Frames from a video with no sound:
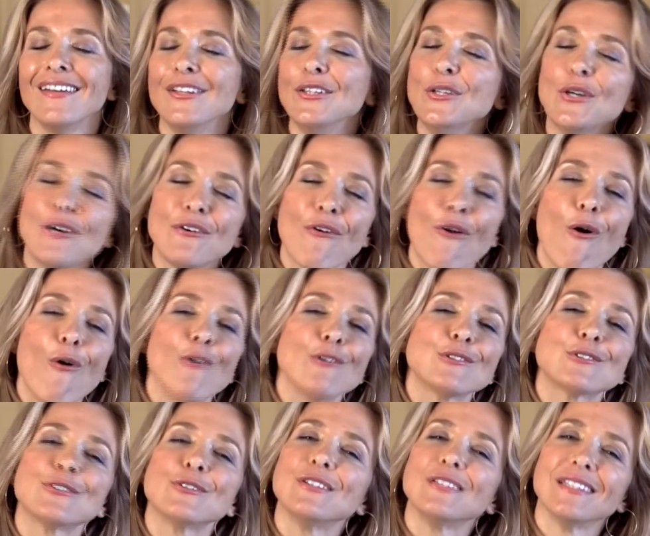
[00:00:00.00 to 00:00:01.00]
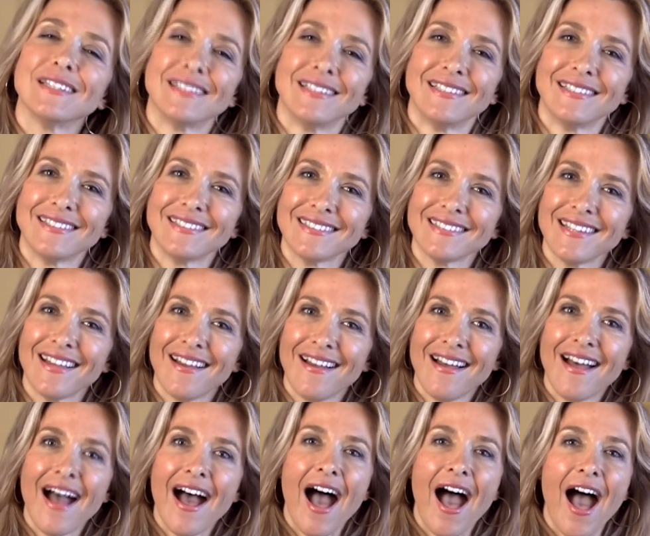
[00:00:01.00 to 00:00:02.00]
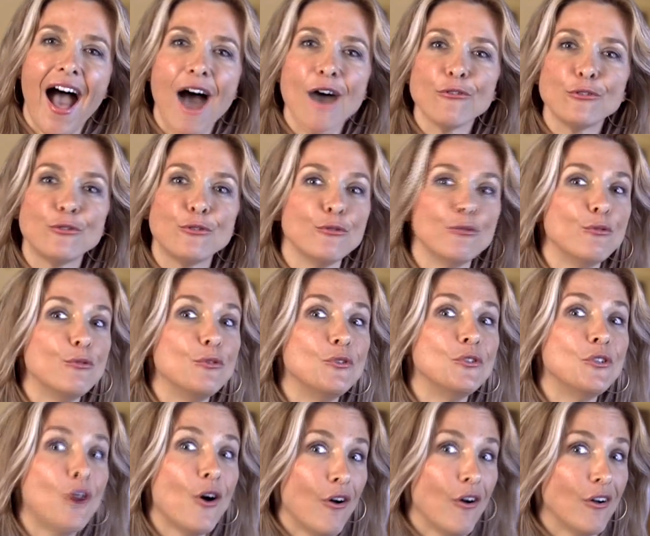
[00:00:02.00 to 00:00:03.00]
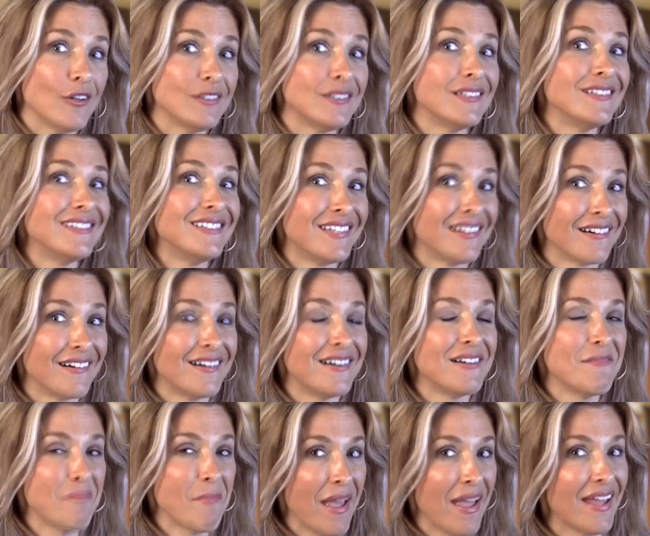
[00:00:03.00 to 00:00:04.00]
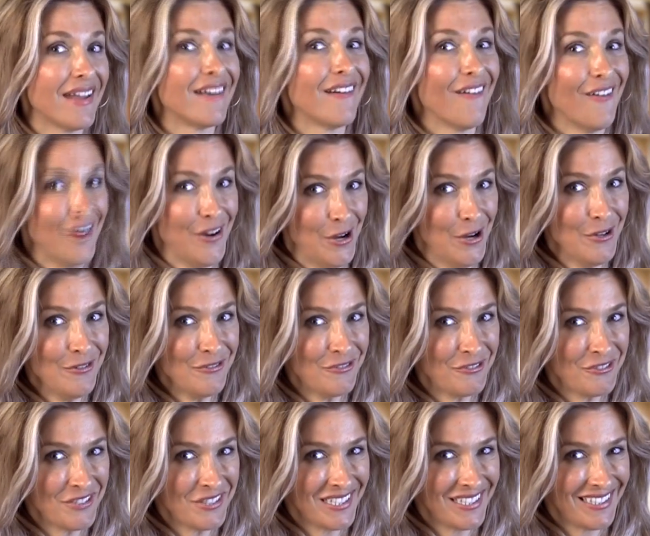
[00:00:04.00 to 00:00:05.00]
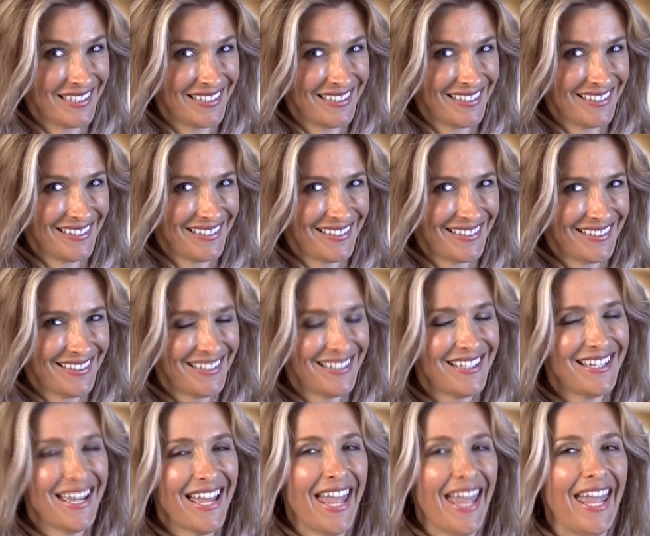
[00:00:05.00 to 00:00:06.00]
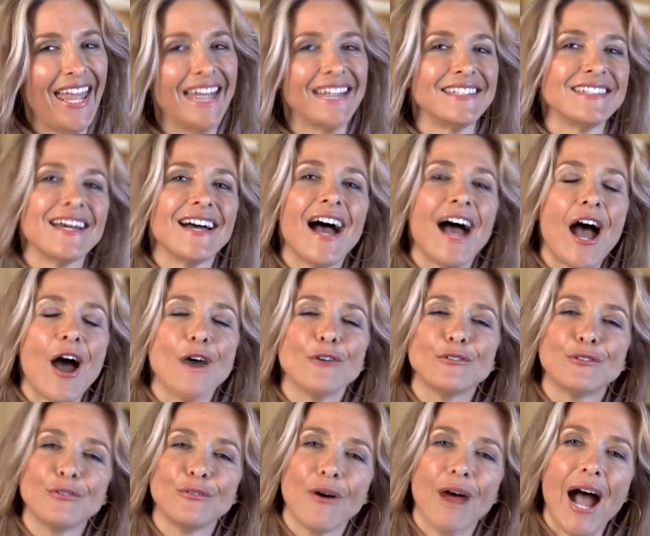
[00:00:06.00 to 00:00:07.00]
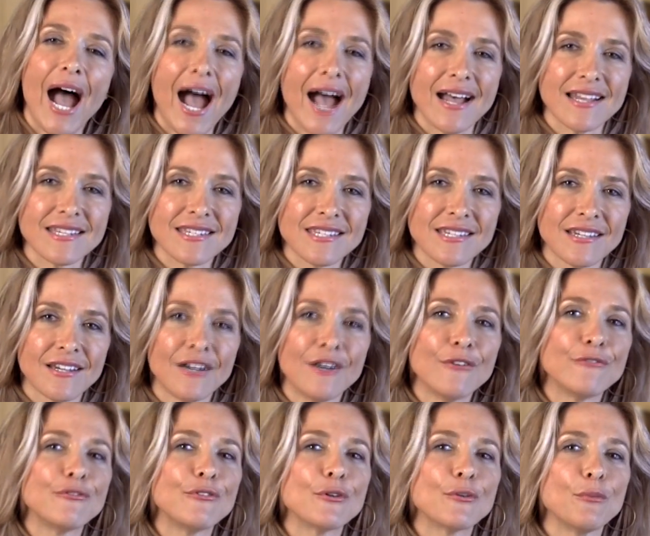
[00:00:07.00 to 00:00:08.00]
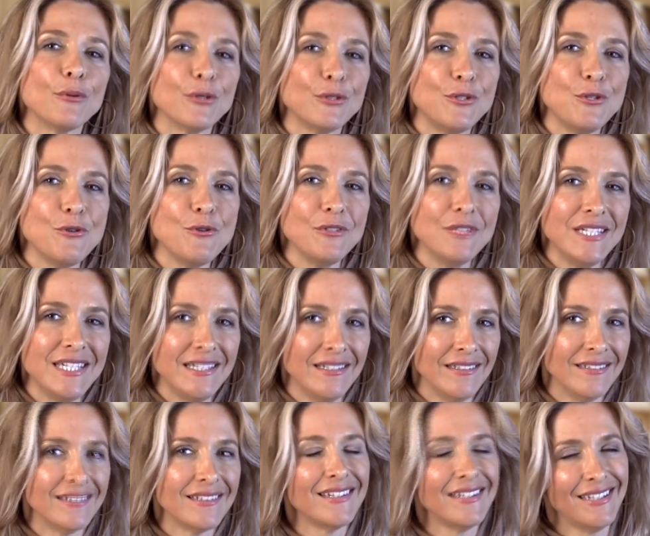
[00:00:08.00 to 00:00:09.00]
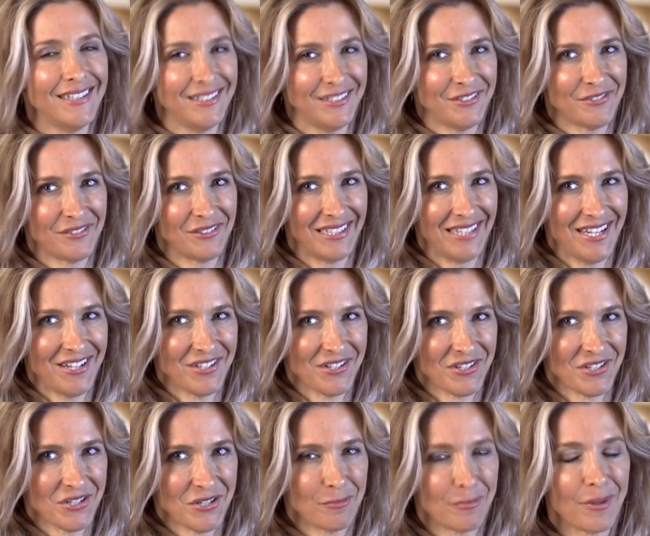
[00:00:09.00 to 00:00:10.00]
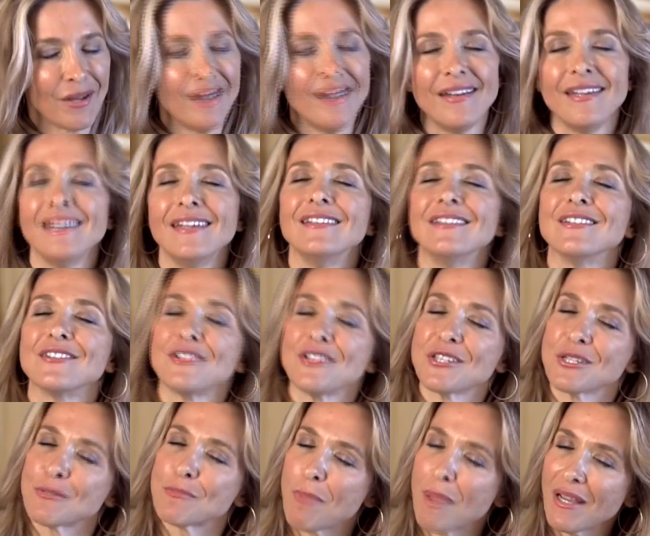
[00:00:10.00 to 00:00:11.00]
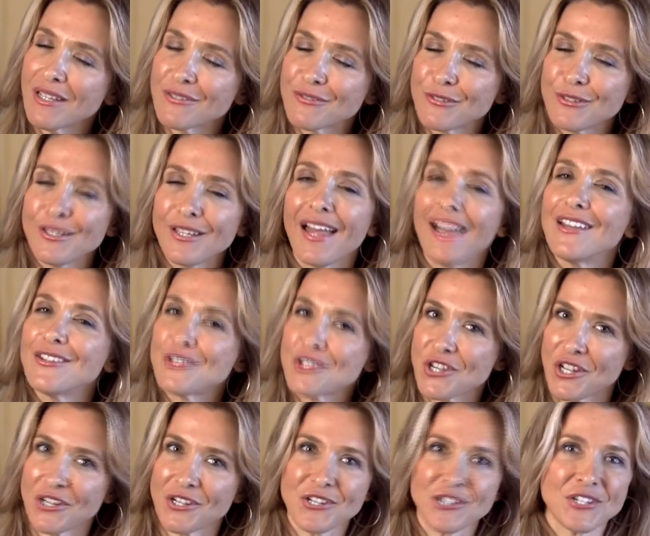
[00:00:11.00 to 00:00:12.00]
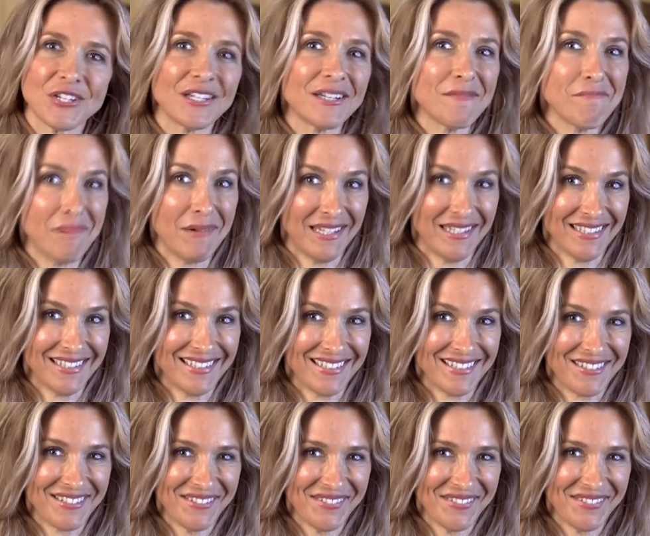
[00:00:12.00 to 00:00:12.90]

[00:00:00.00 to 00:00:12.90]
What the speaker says: You have also learned how to not turn men off and how to ask for what you need in a relationship in a respectful and cherishing manner.